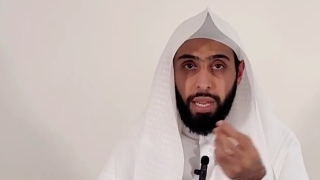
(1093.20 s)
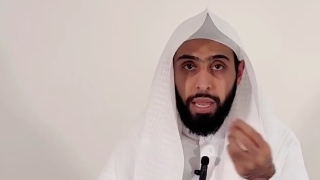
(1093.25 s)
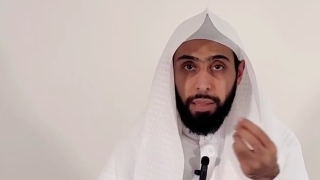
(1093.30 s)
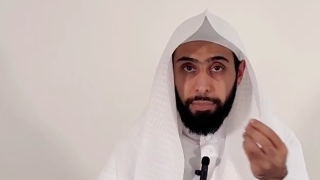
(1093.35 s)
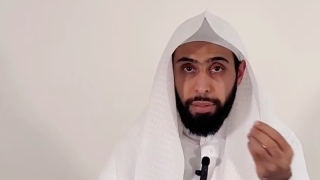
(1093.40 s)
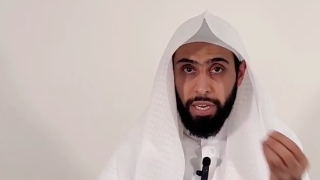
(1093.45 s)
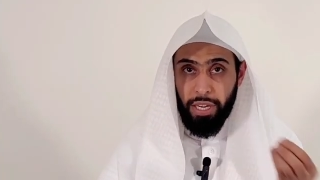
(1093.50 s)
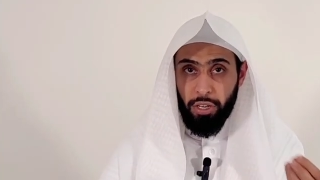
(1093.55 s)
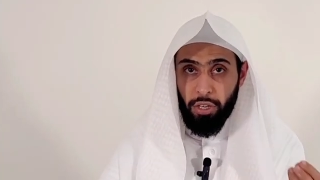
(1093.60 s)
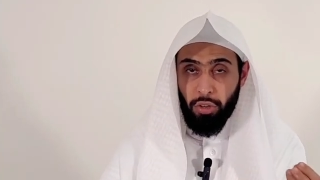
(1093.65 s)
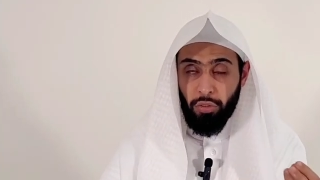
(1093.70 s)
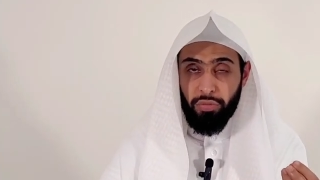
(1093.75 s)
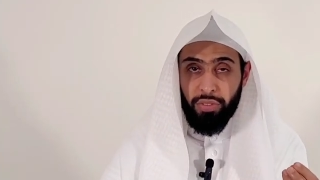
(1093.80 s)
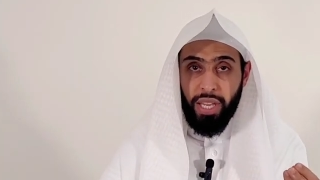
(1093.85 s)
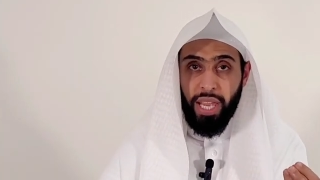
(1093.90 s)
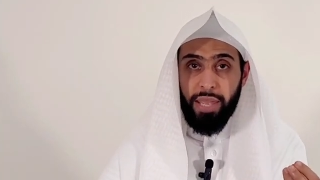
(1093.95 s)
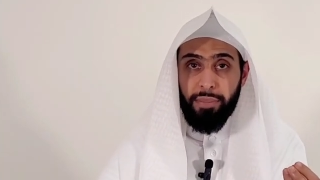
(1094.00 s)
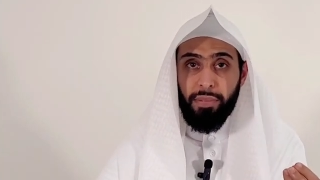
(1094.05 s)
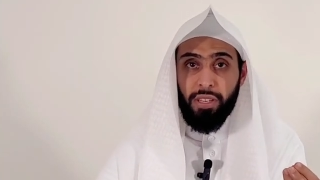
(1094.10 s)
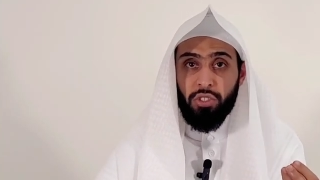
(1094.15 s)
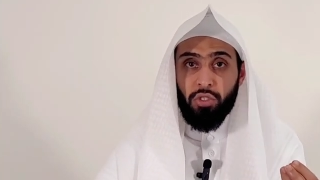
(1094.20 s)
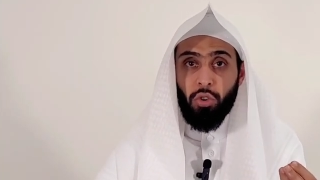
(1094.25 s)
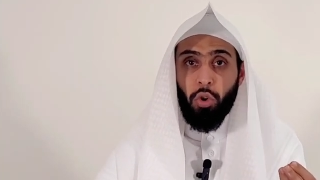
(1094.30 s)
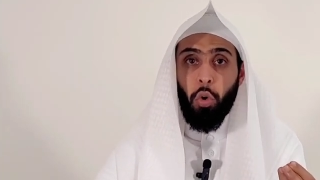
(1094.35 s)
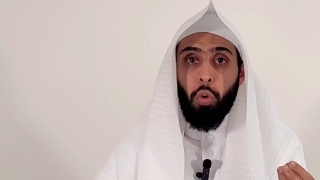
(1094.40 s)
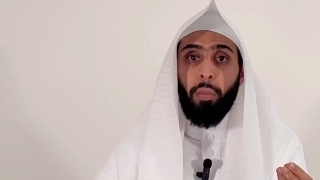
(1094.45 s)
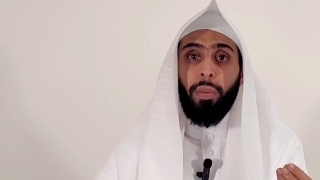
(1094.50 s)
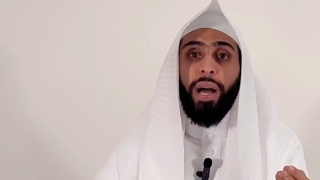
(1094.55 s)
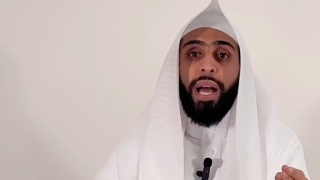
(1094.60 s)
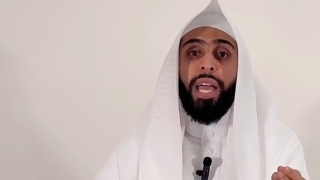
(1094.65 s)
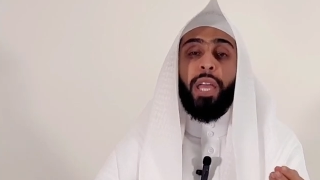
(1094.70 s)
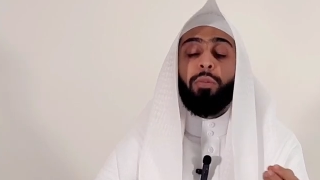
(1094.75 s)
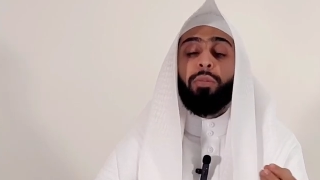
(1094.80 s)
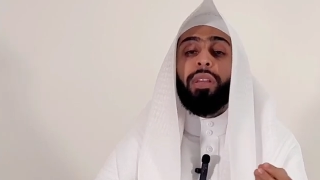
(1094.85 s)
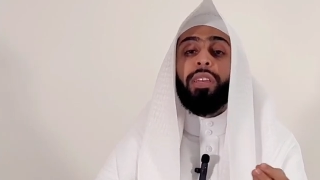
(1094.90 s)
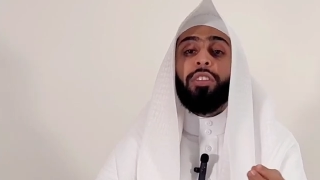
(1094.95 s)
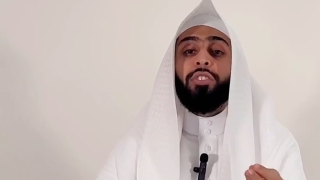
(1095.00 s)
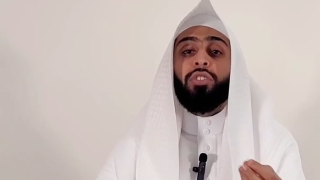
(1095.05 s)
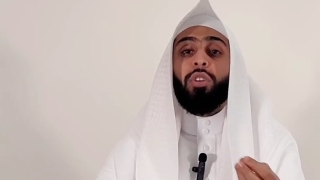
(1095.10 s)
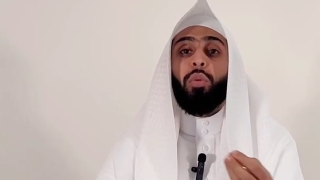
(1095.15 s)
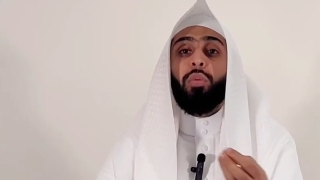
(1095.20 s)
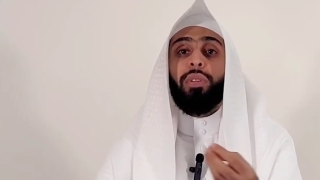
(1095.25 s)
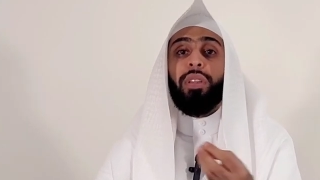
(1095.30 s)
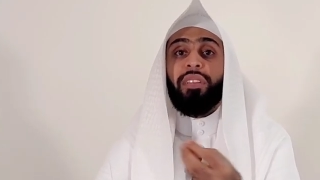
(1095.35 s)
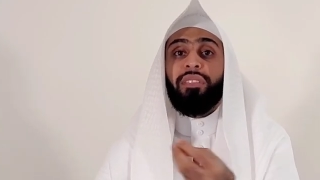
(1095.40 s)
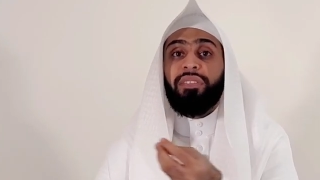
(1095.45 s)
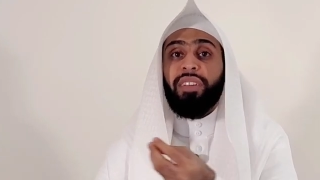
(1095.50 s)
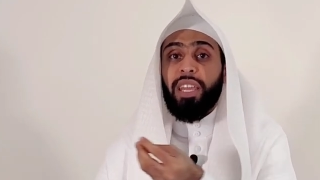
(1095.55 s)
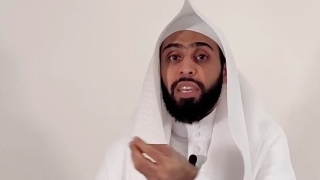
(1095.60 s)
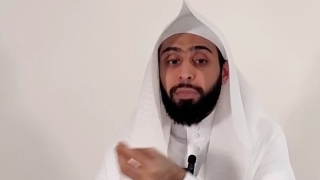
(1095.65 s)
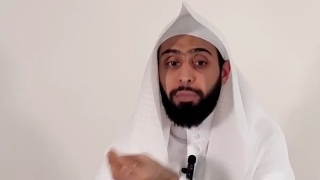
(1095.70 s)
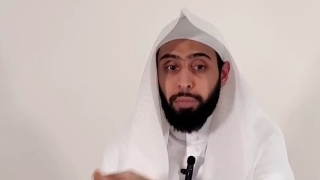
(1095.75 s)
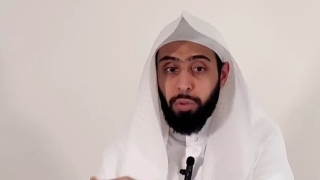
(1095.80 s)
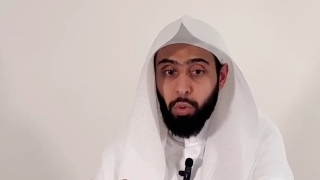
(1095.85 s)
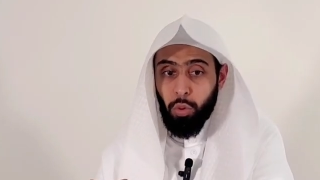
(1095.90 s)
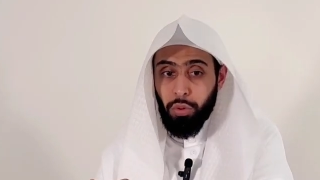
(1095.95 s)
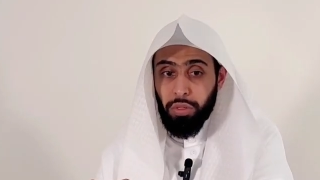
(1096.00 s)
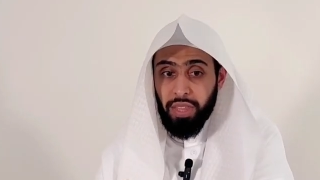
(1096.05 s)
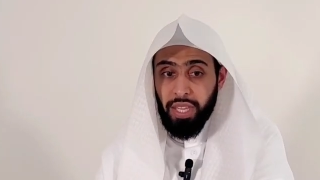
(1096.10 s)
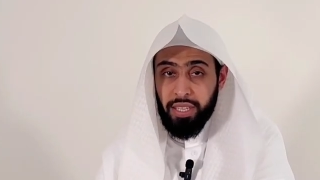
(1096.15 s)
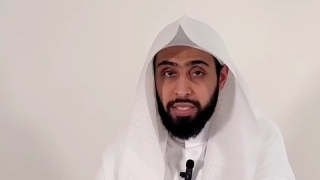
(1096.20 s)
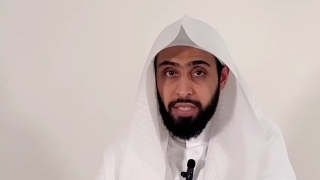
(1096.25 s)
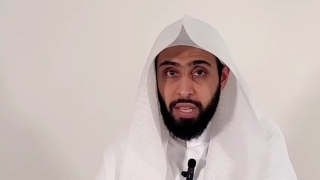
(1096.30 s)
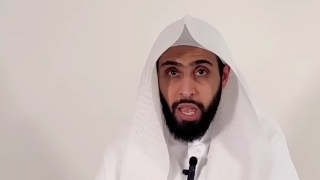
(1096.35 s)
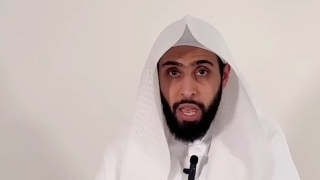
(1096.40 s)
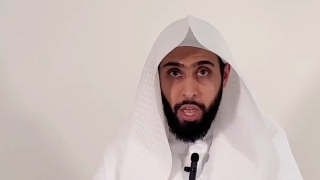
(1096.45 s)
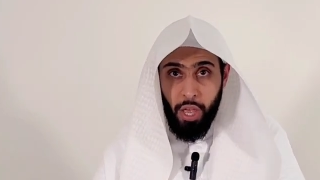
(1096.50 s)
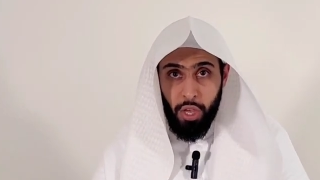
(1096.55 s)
A period of time has to go by when it's only fed pure things,